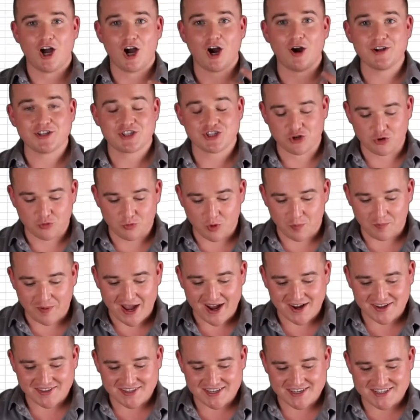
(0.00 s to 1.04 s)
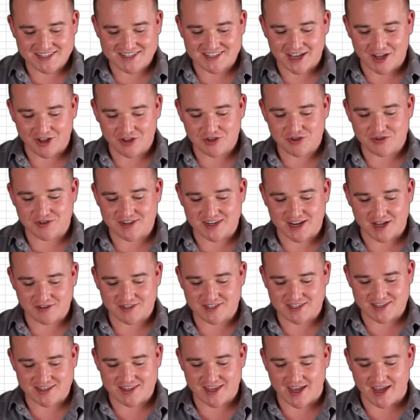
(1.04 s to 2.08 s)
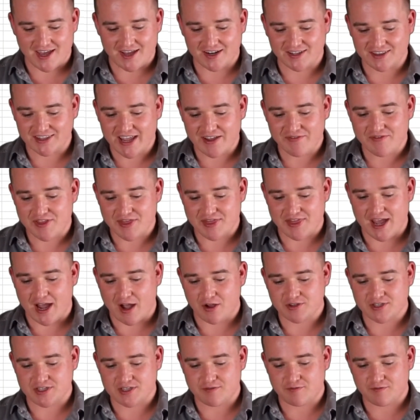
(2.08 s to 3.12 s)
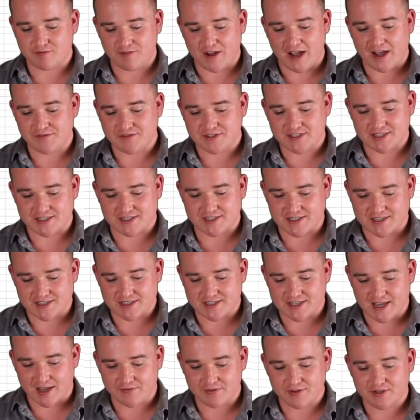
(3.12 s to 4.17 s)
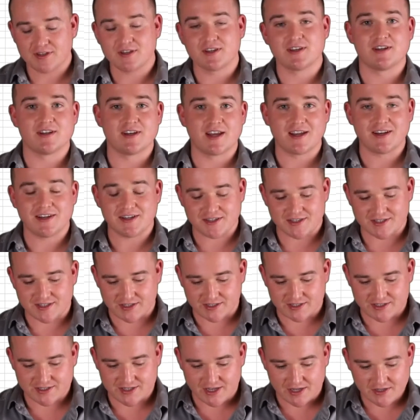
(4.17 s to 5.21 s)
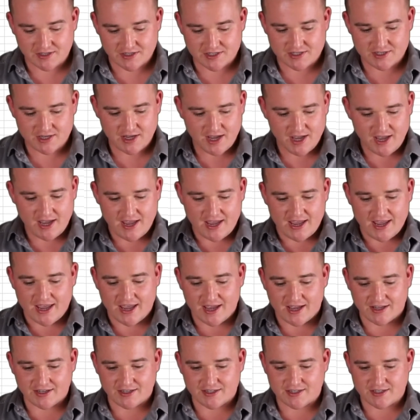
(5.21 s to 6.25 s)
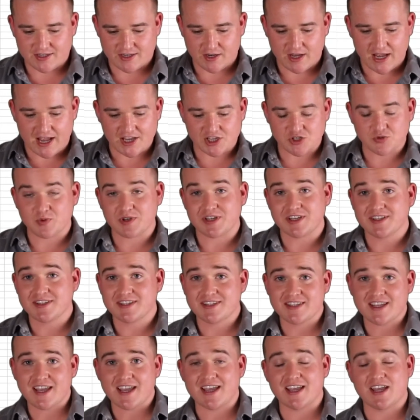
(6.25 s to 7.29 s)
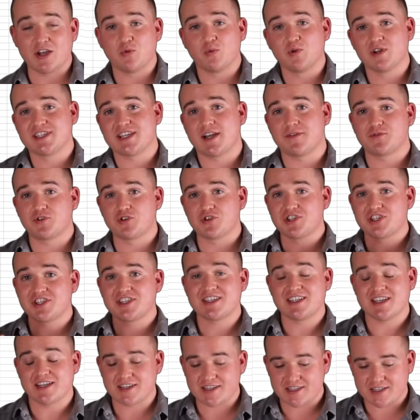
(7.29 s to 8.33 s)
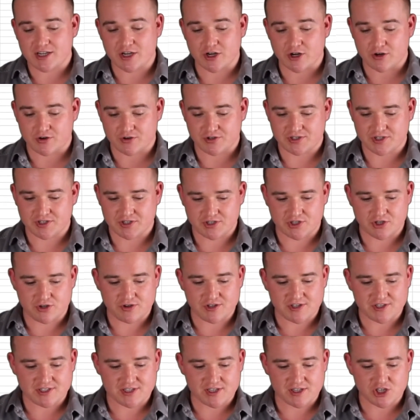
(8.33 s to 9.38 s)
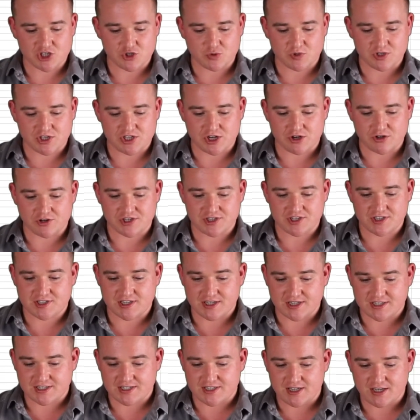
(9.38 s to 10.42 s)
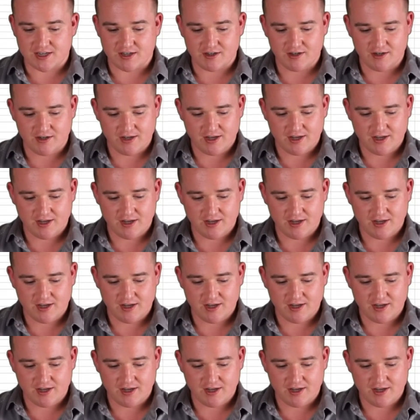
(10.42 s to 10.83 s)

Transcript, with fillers: All right, so we're back at the Excel. You can now see that eleven thousand five hundred sixty-seven dollars and ninety-six cents. And as we did say, it was after six years. So you can see this was year sixteen.